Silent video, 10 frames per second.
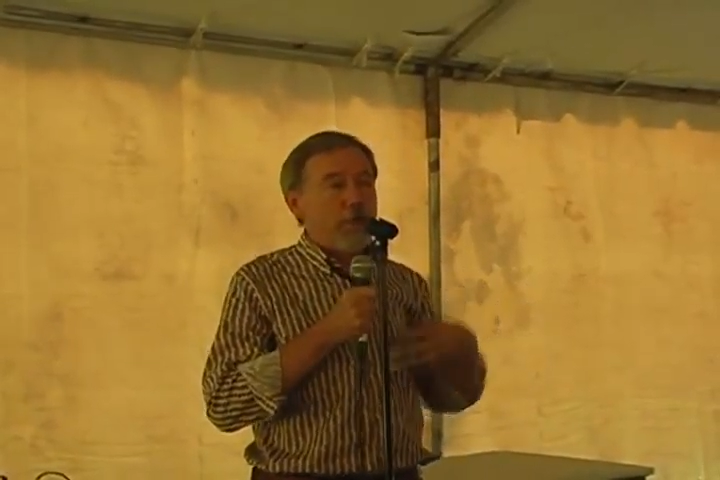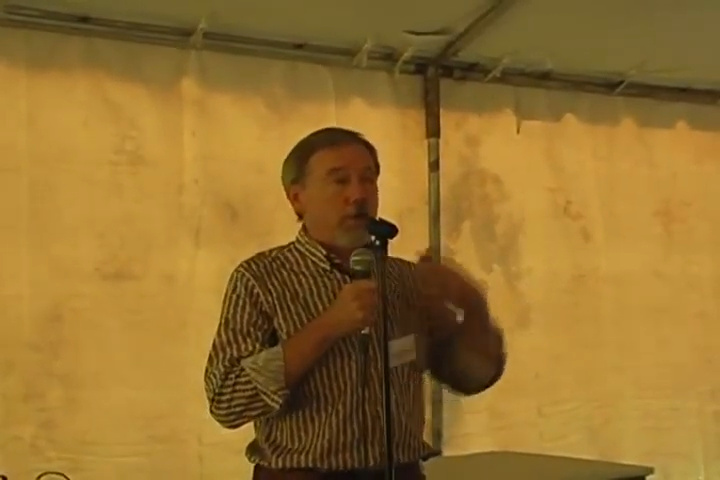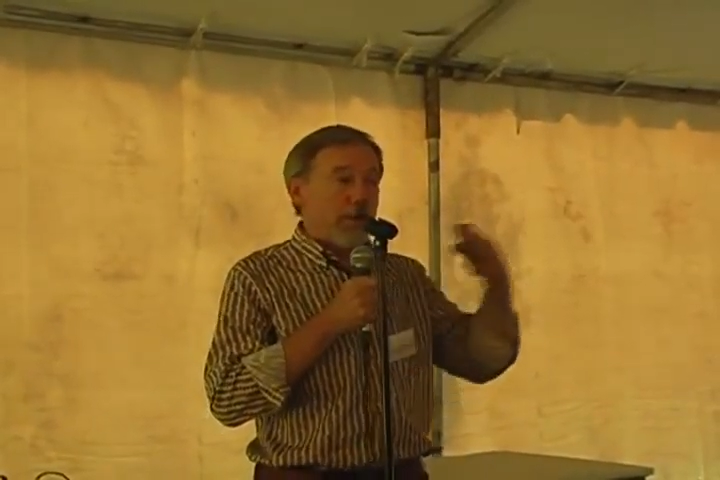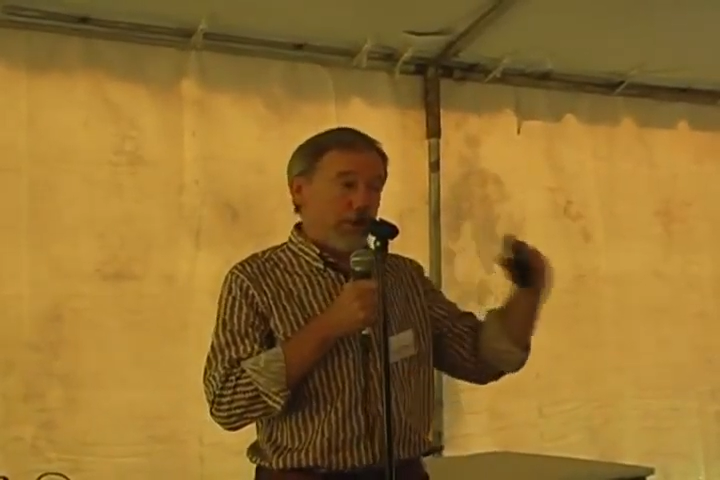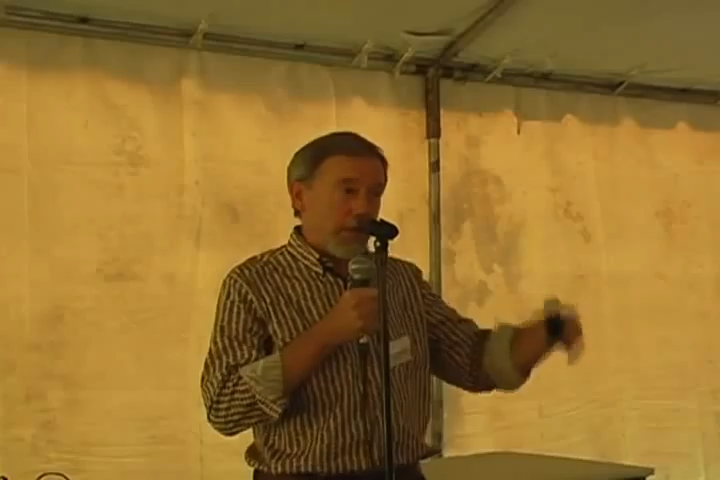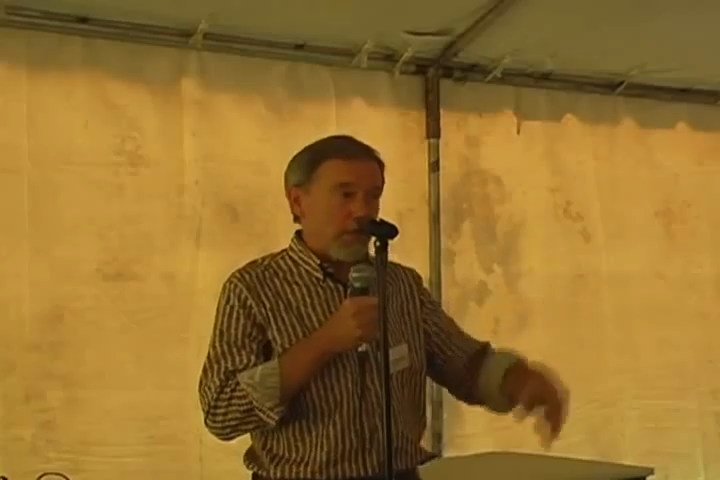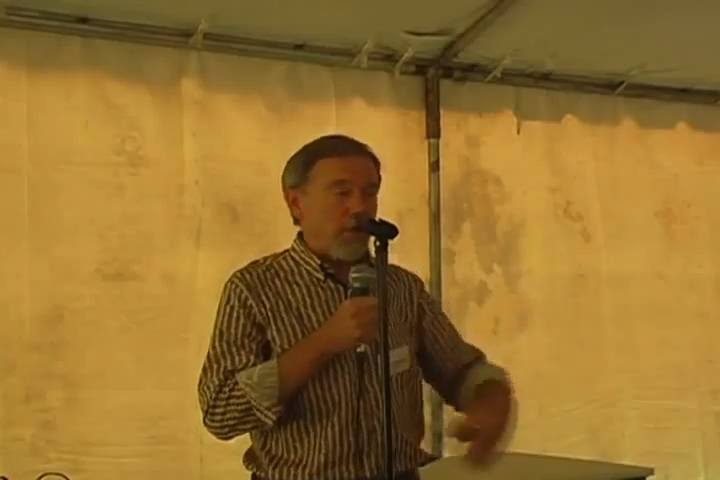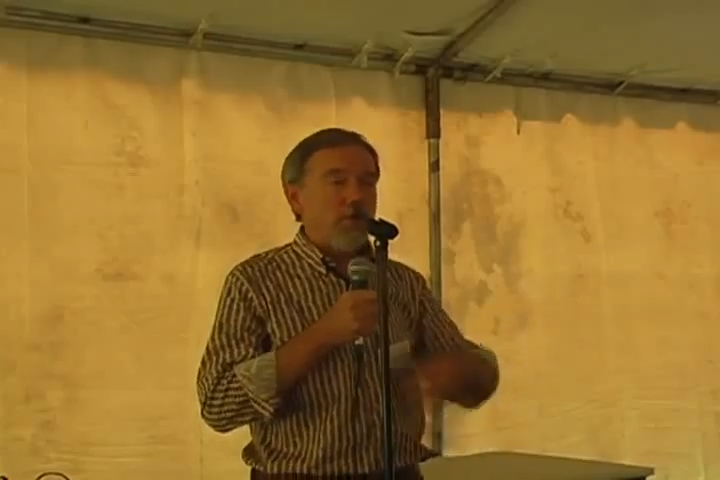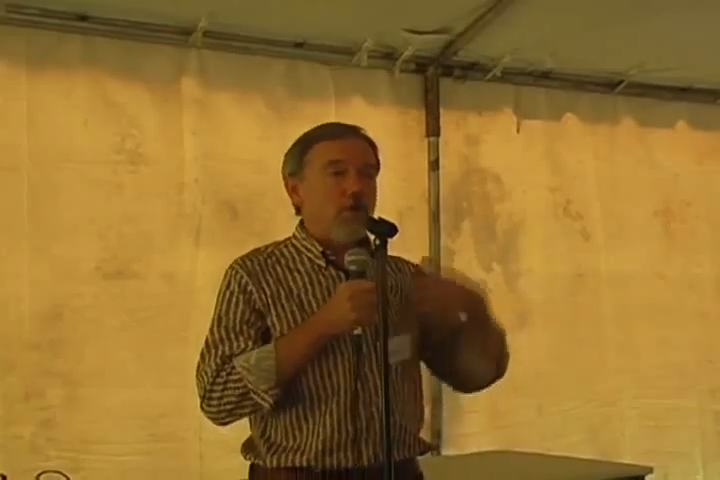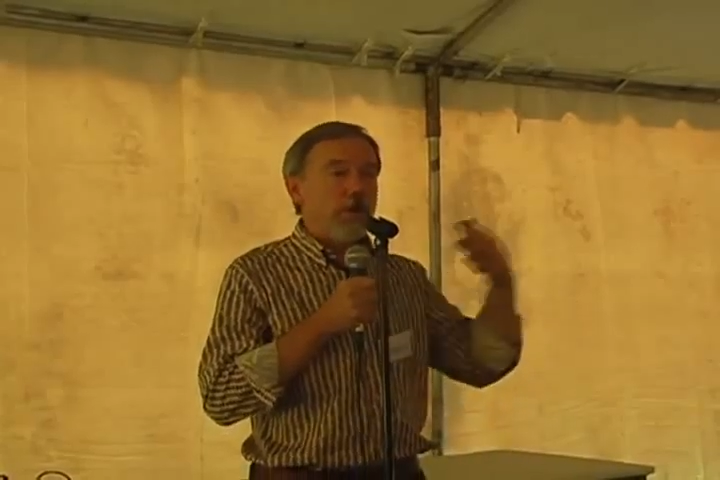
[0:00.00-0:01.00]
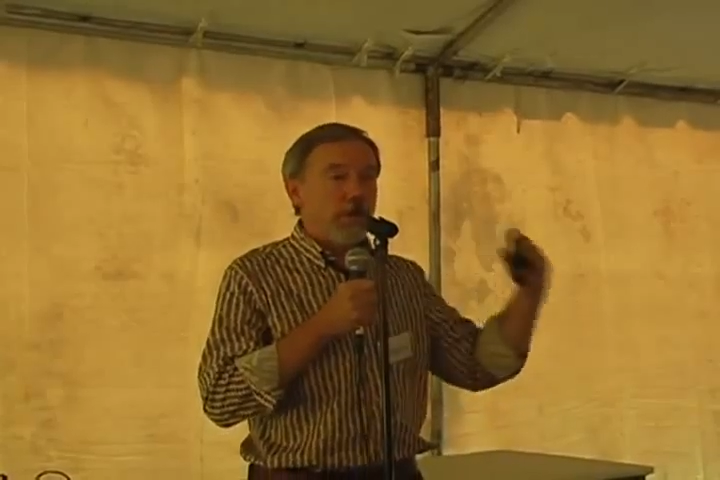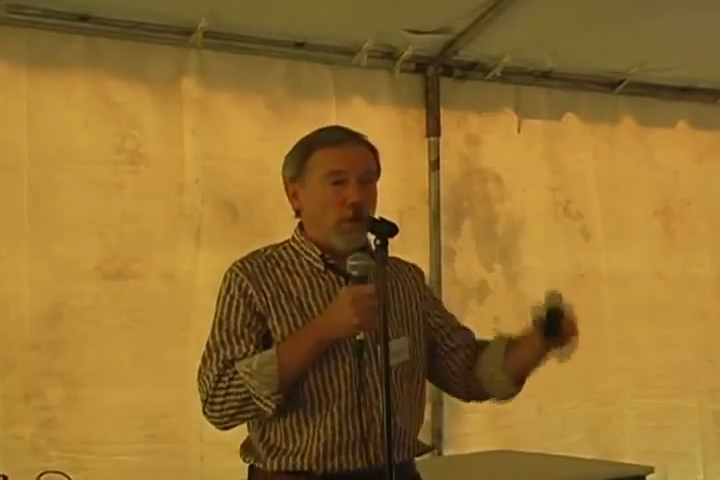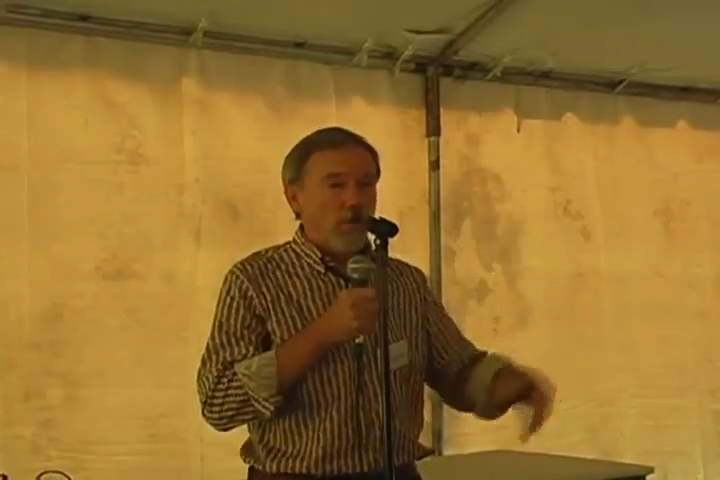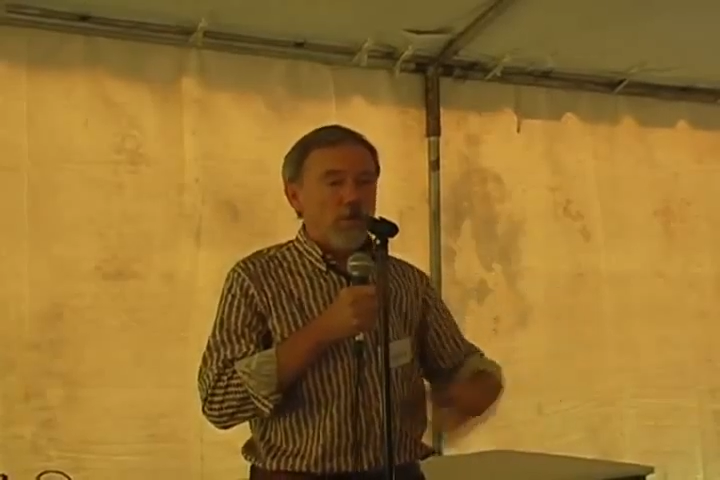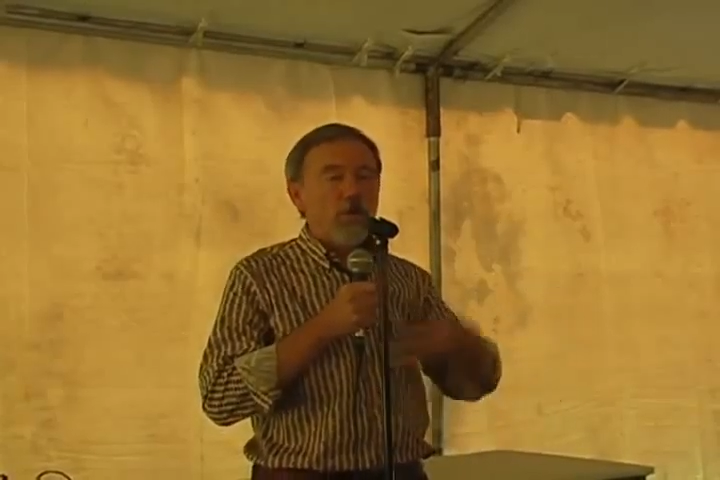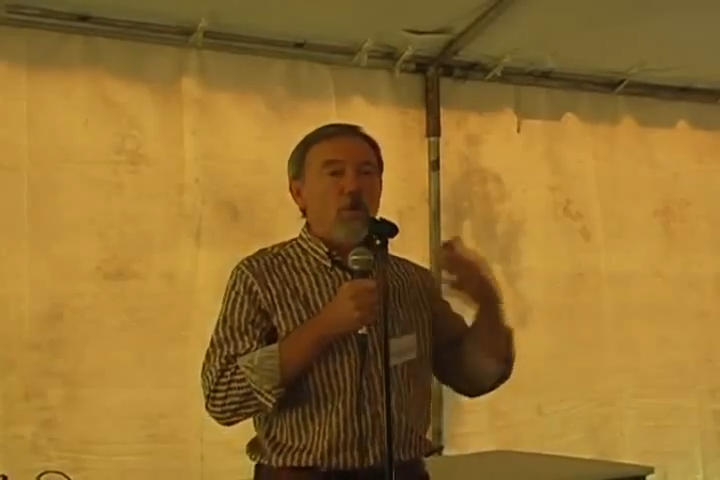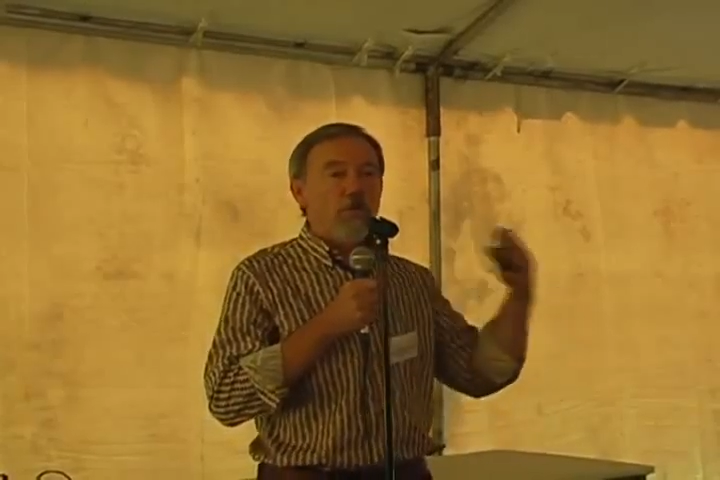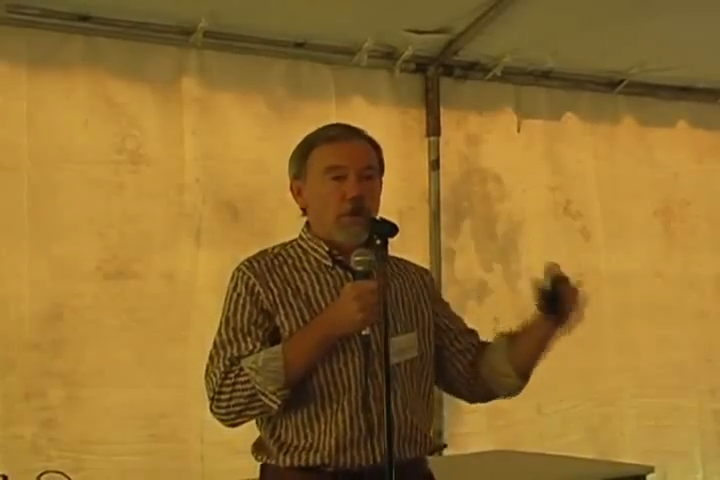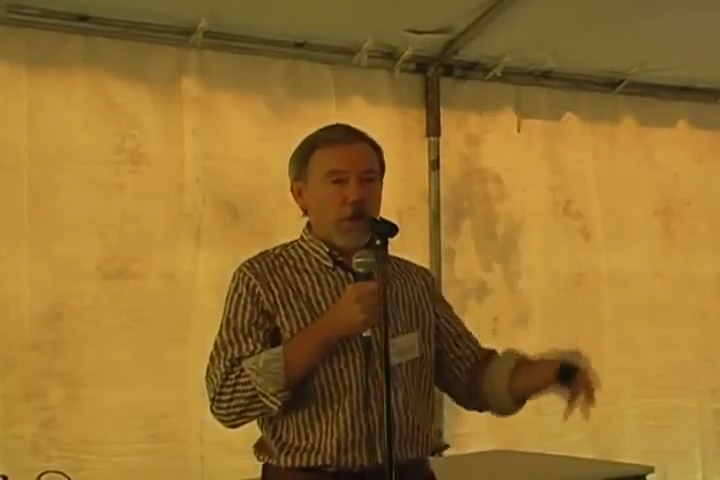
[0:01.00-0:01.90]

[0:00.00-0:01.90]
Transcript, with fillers: you get to keep on doing it over and over